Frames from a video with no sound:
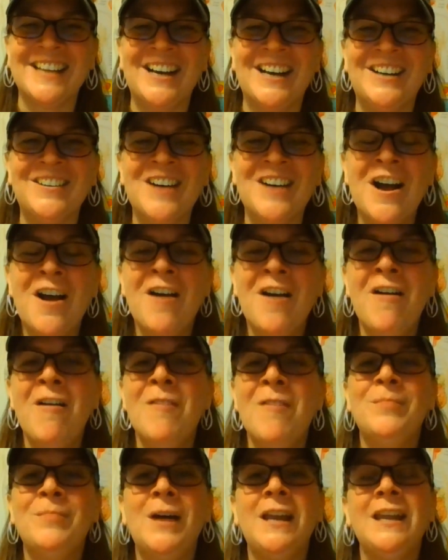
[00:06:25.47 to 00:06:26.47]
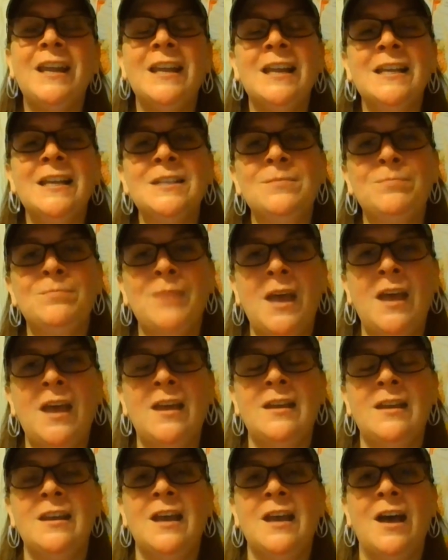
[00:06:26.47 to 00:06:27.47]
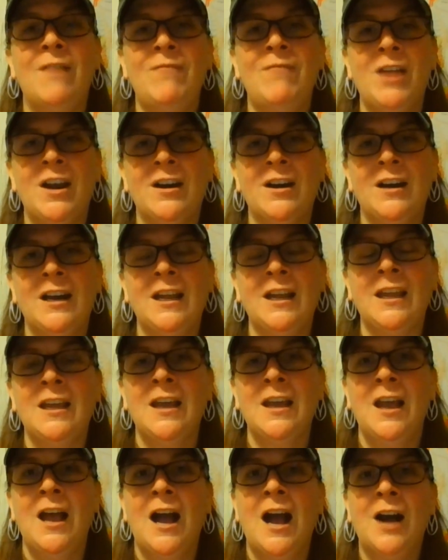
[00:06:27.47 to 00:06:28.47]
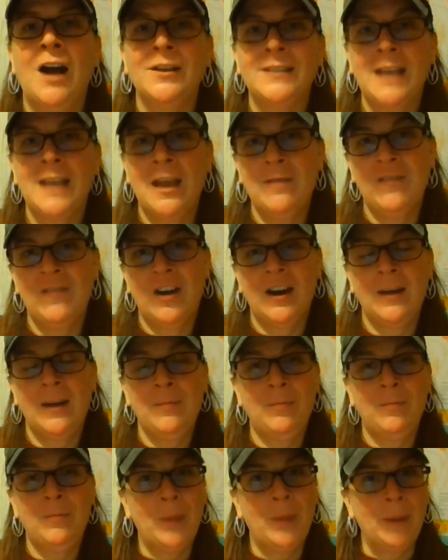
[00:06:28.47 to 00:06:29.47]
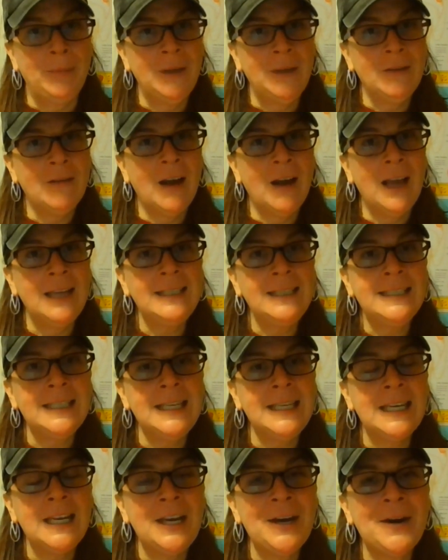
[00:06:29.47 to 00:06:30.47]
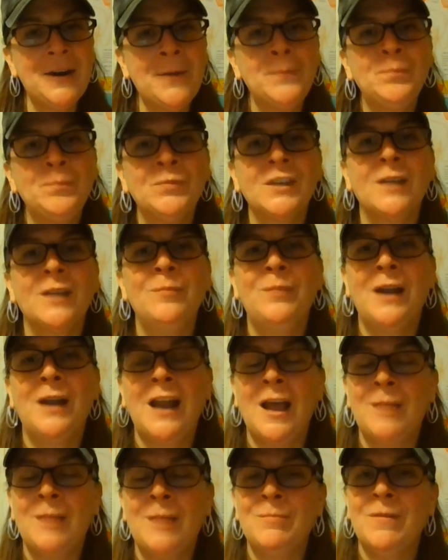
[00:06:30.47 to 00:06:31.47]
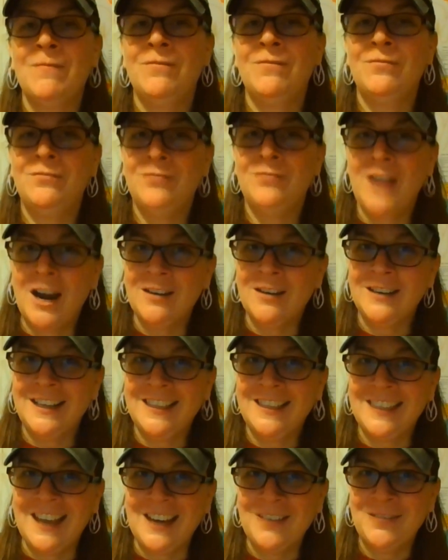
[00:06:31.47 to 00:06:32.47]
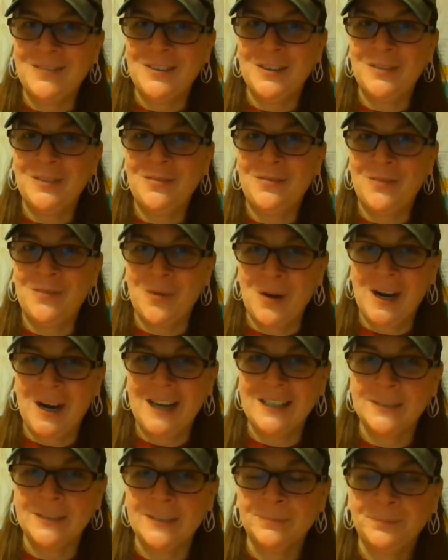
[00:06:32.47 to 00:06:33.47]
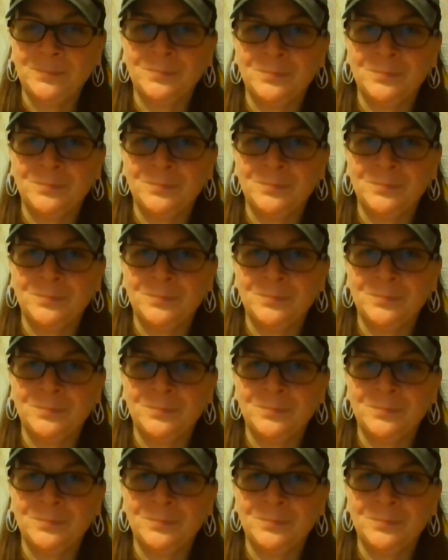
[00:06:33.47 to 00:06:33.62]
So, but it has been a very, I'll say a very bumpy ride to get here, but I'm very thankful for it.